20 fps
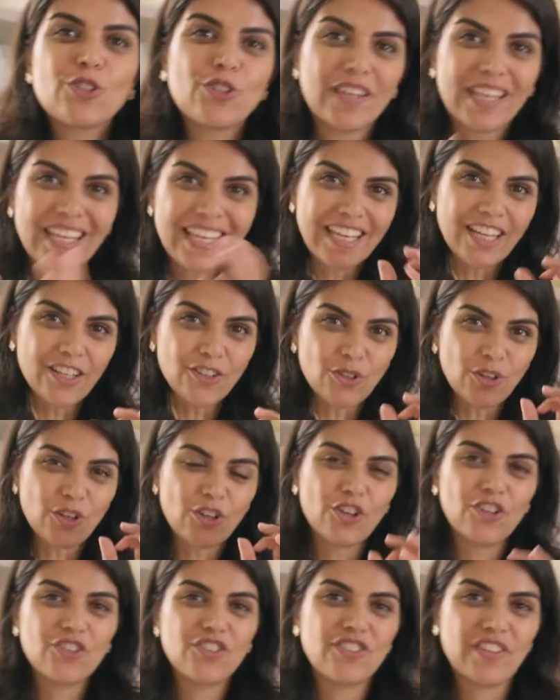the key to a
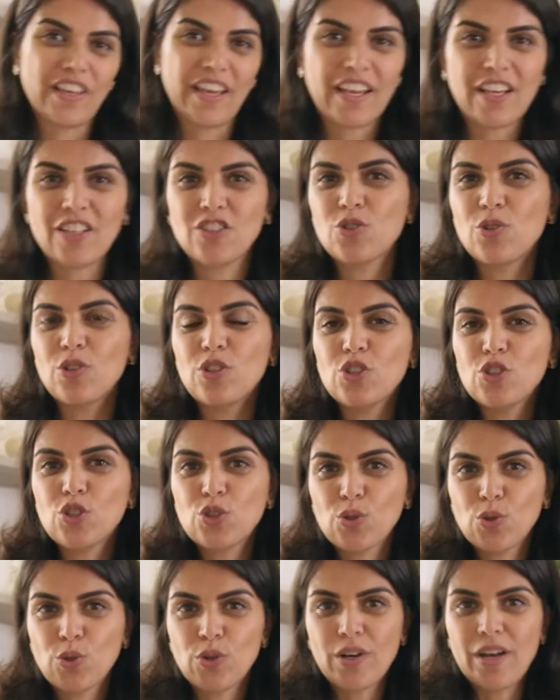good steak is to
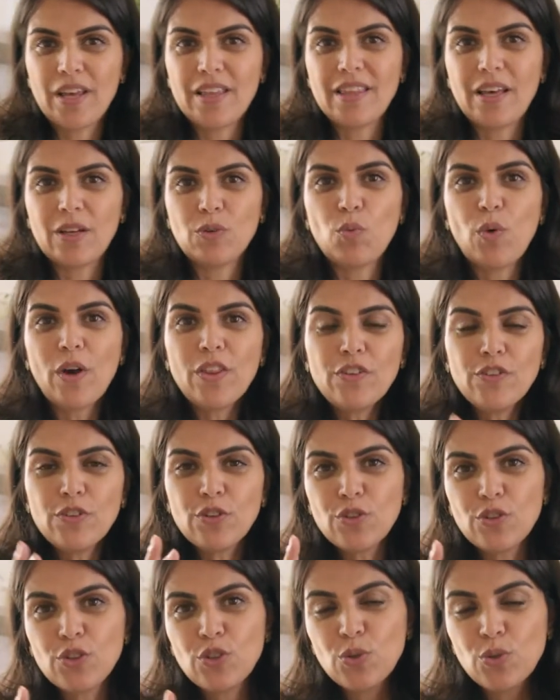ensure that whether
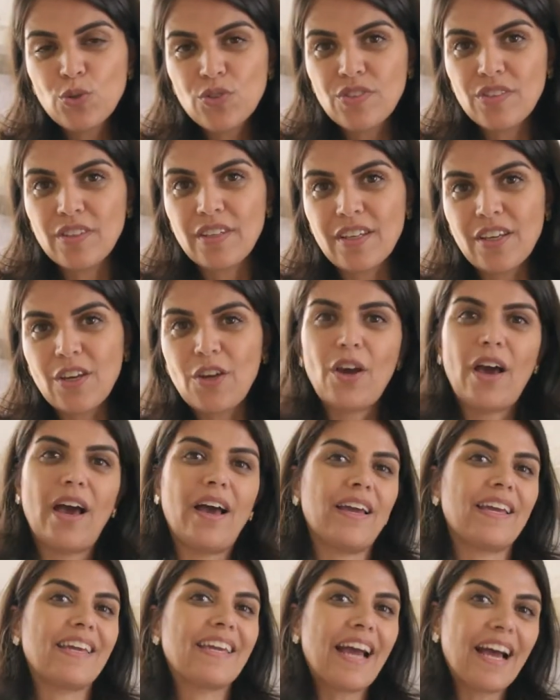you're using
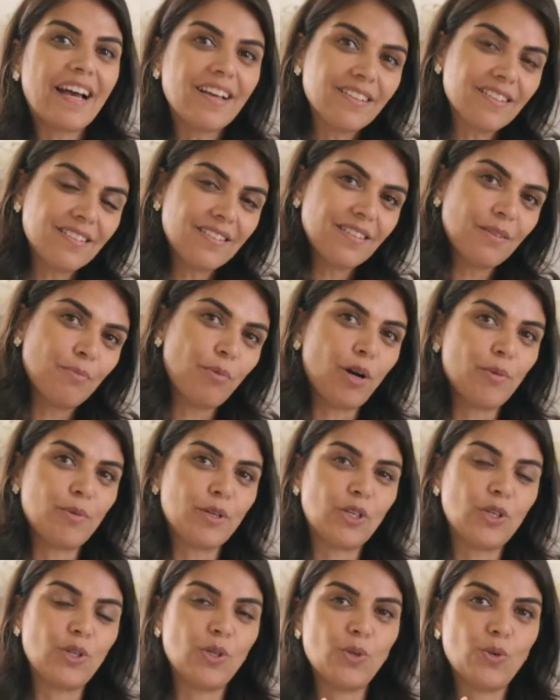a gas
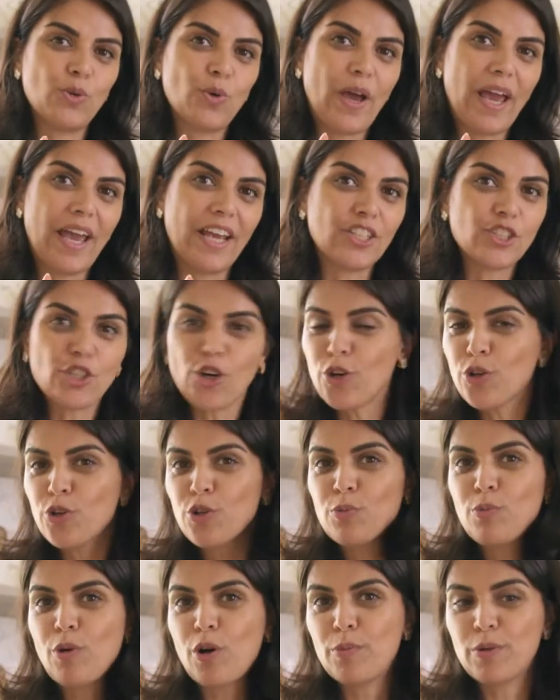barbecue, a
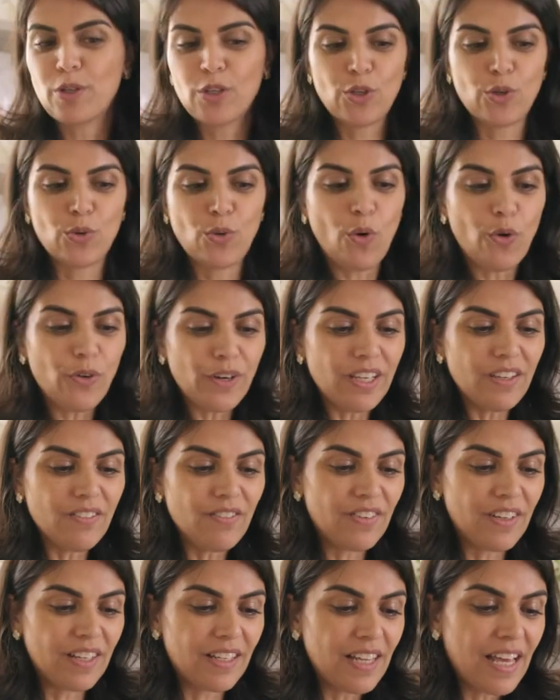charcoal barbecue, or
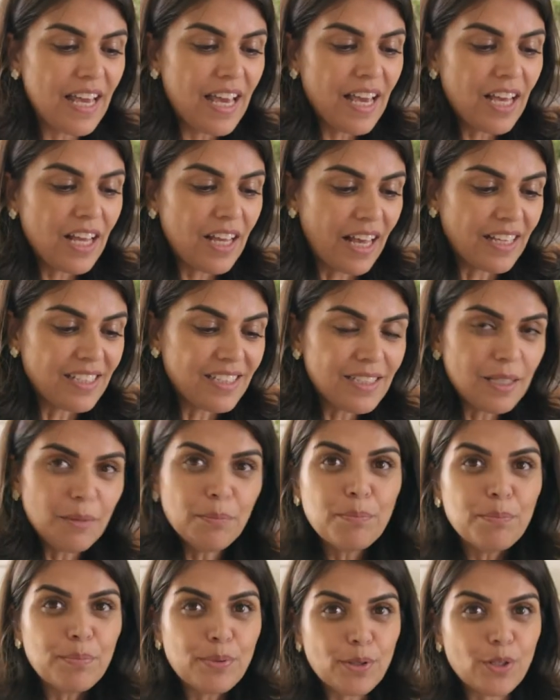even a
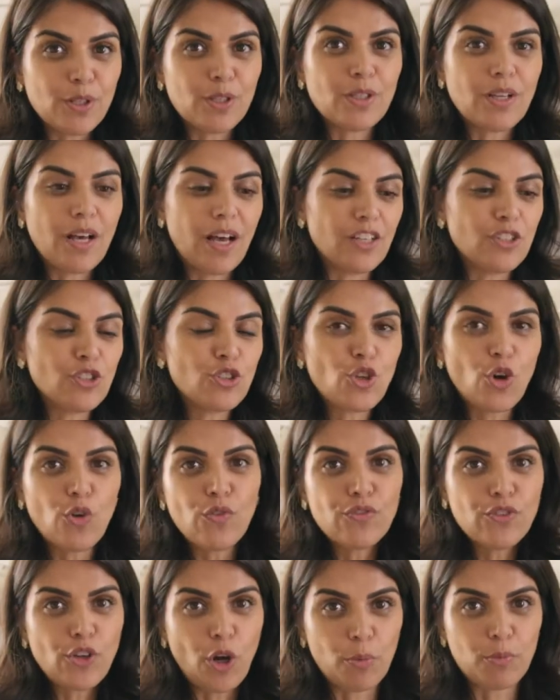simple
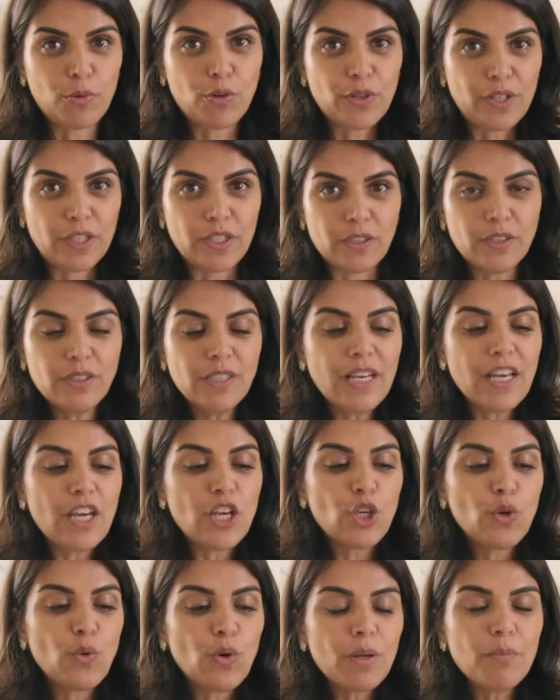stovetop griddle,
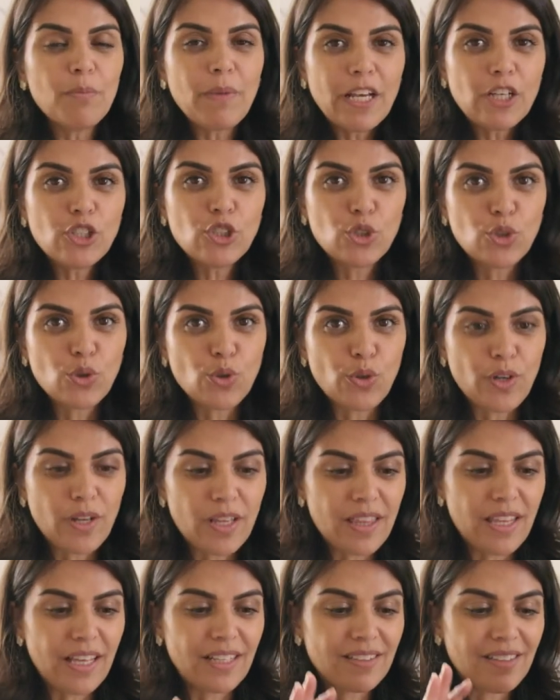you want to make sure
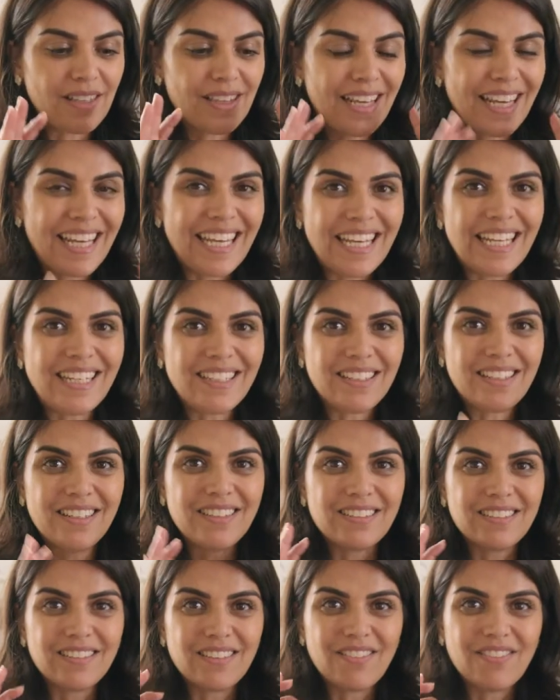that the heat is